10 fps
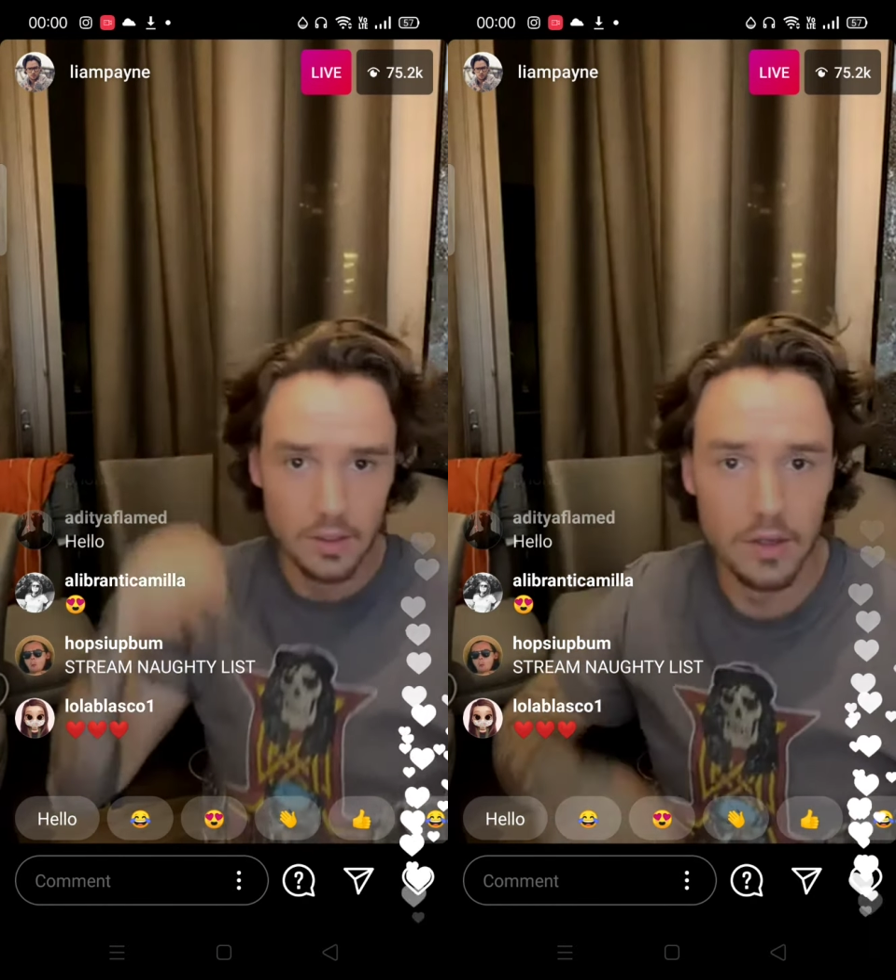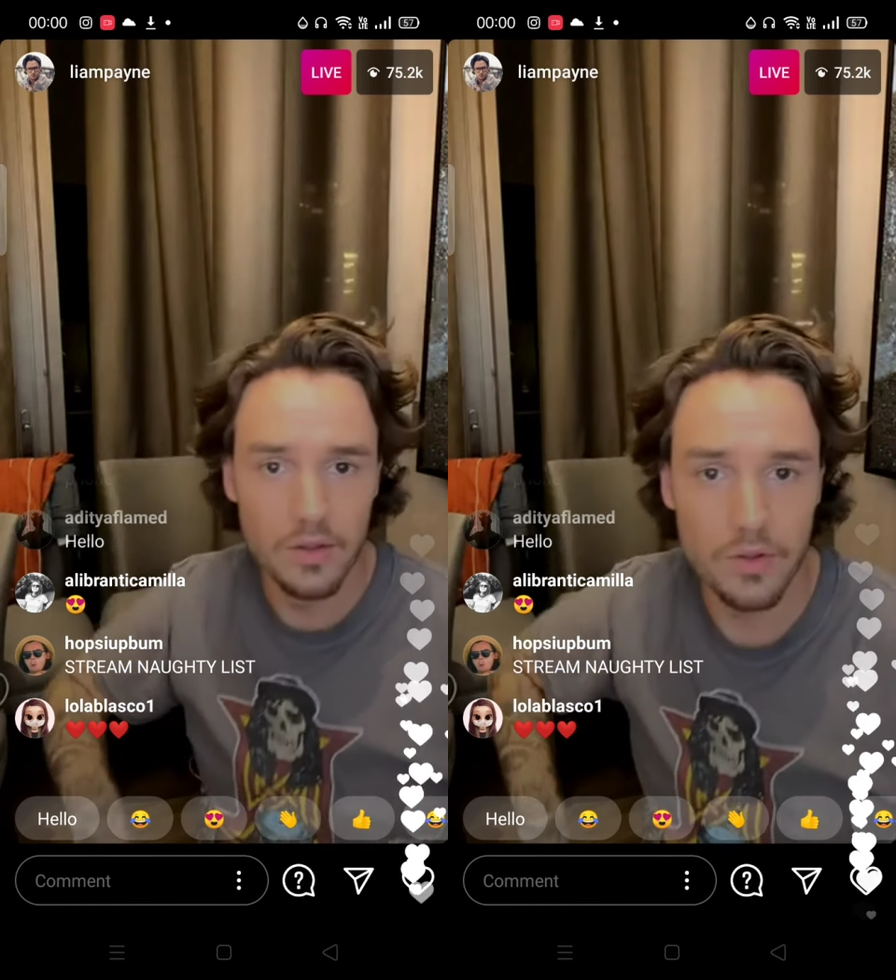
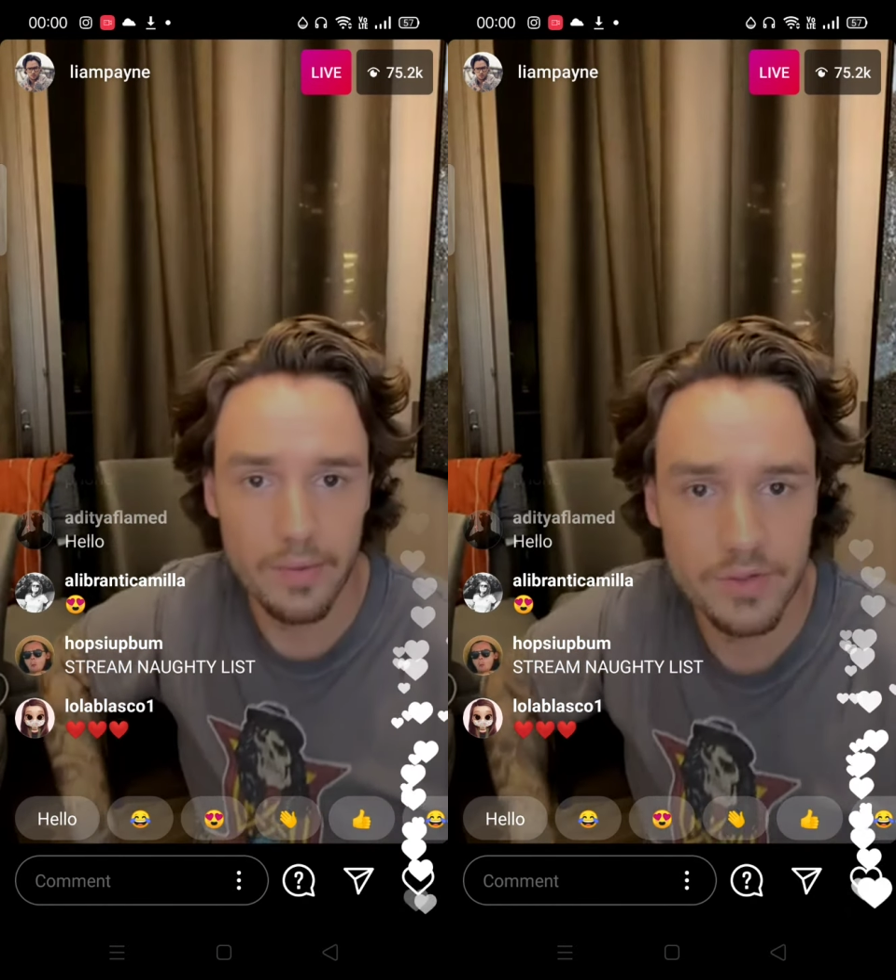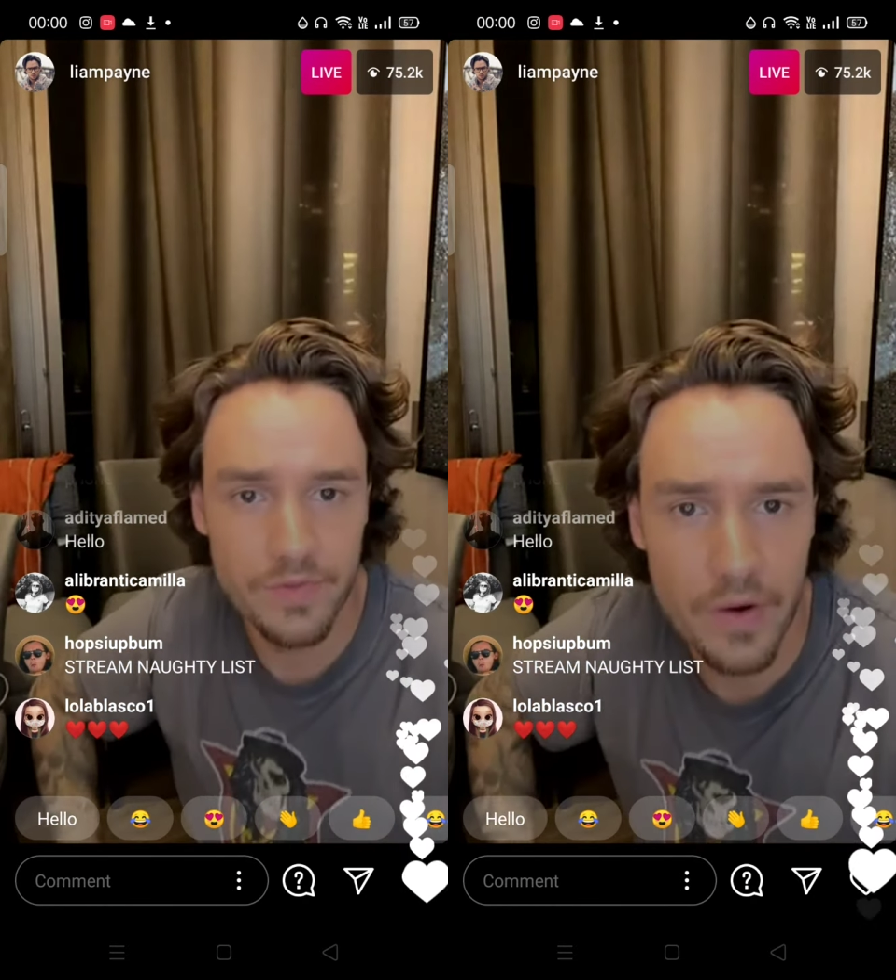Well, that
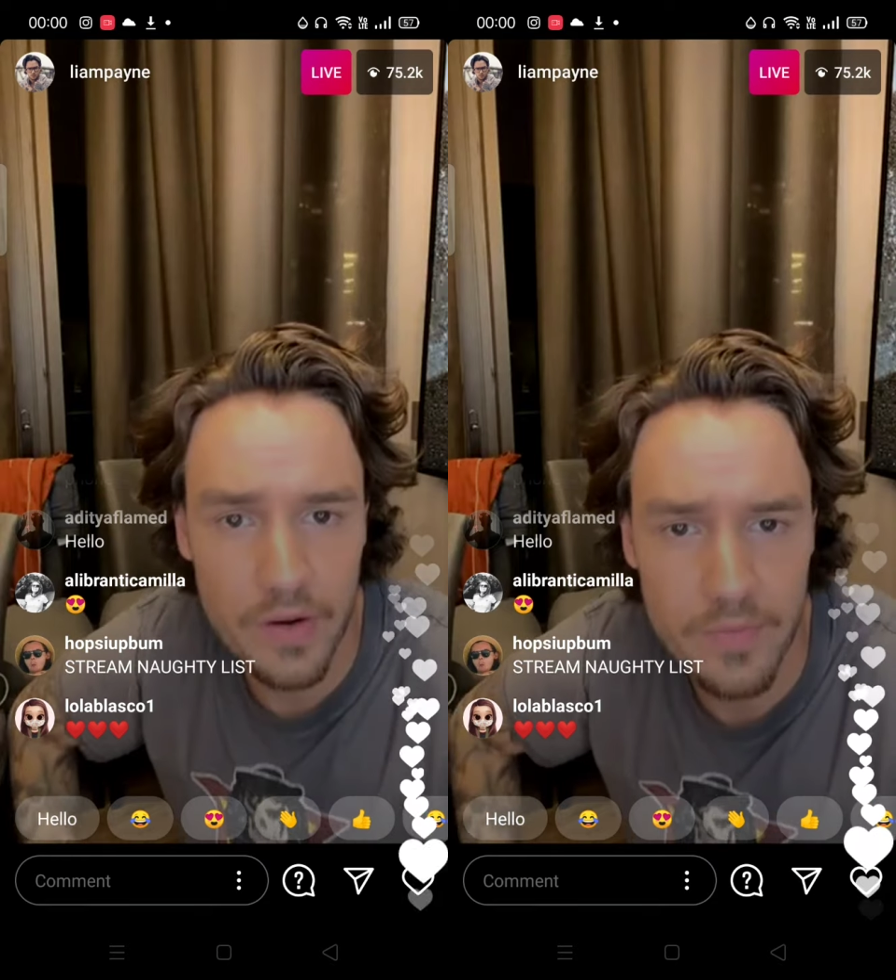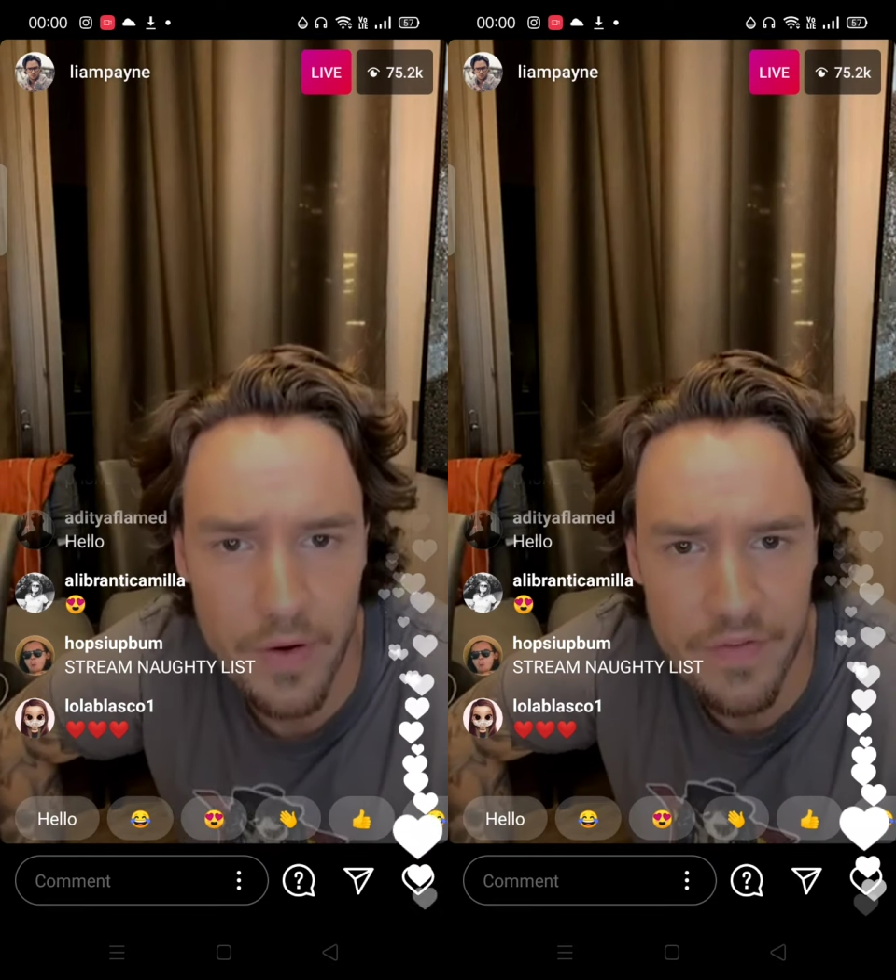was
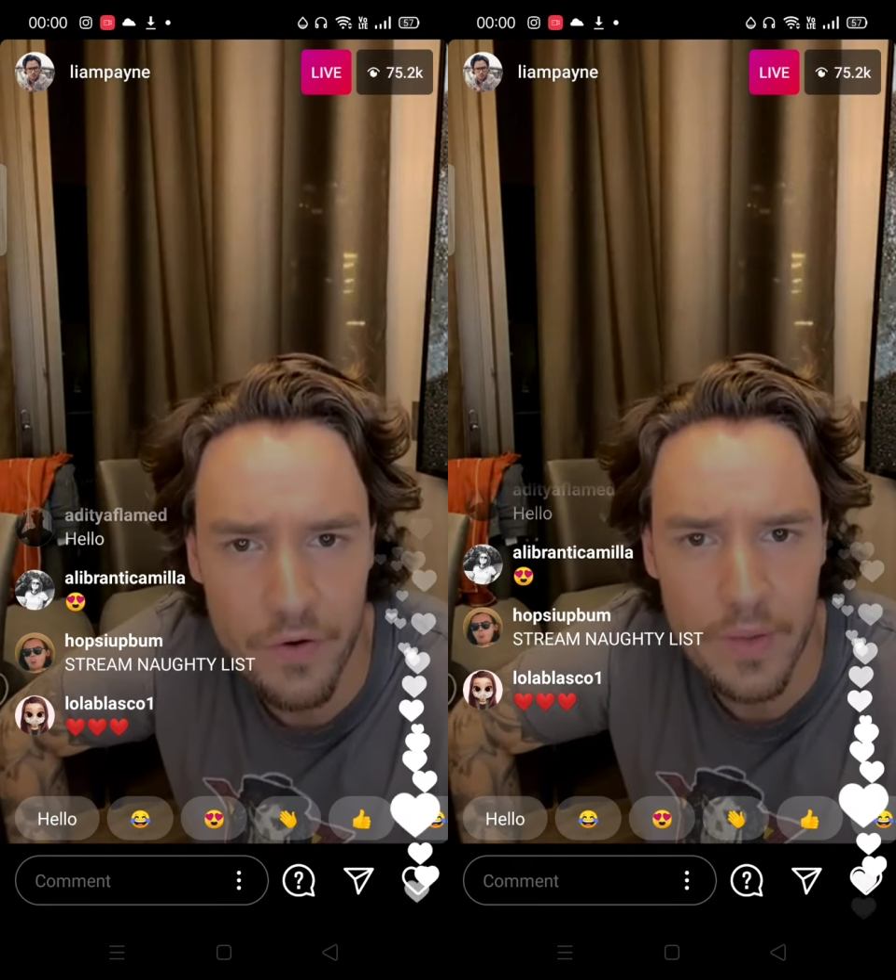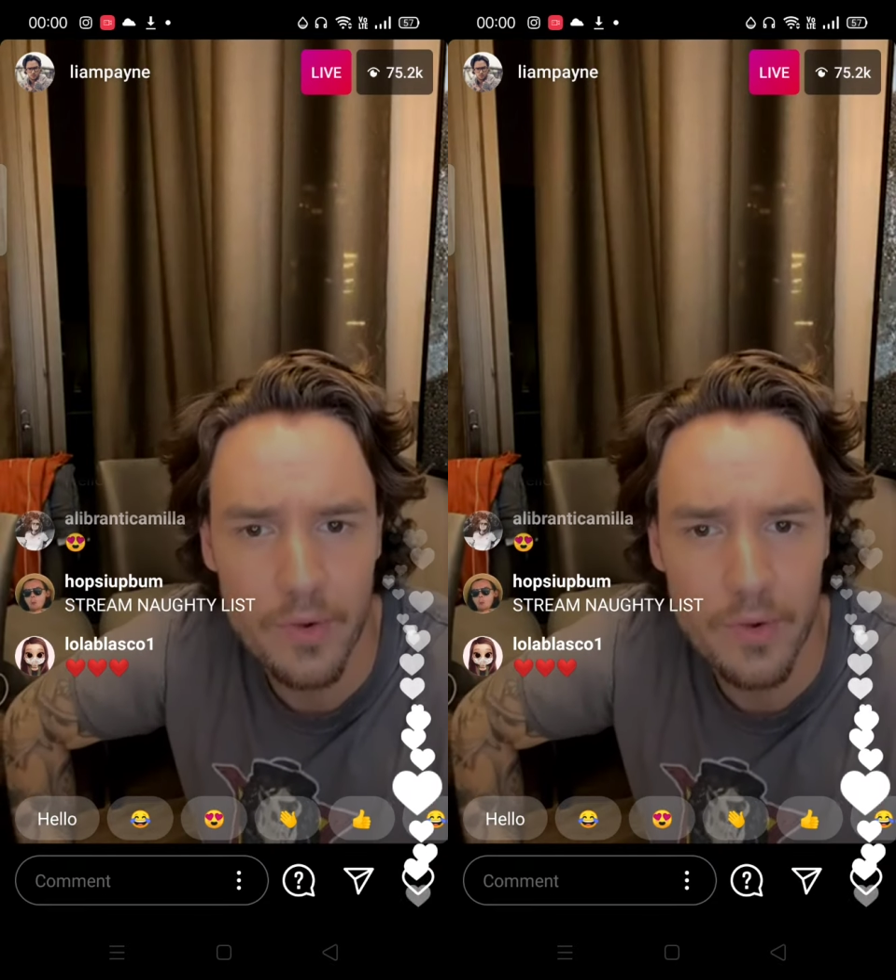very, very funny,